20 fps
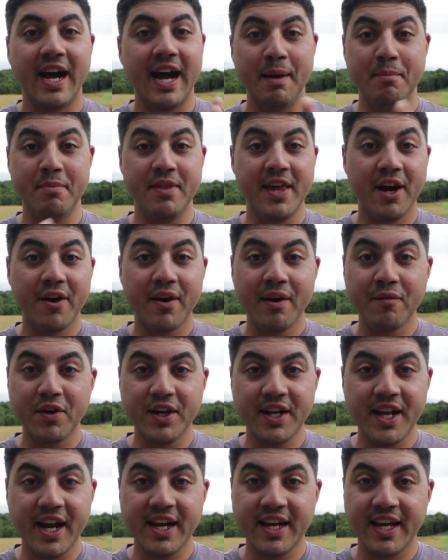I'm there
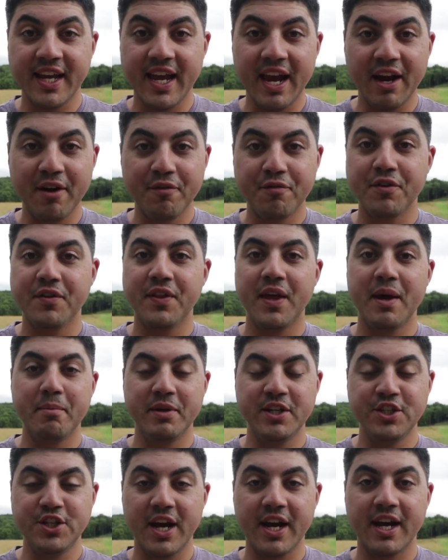every day to care for them
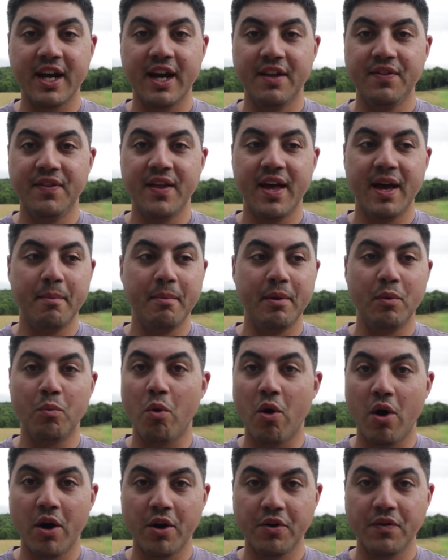and check on them and
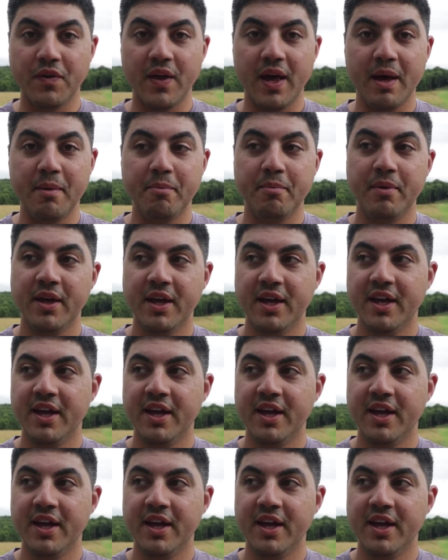water them.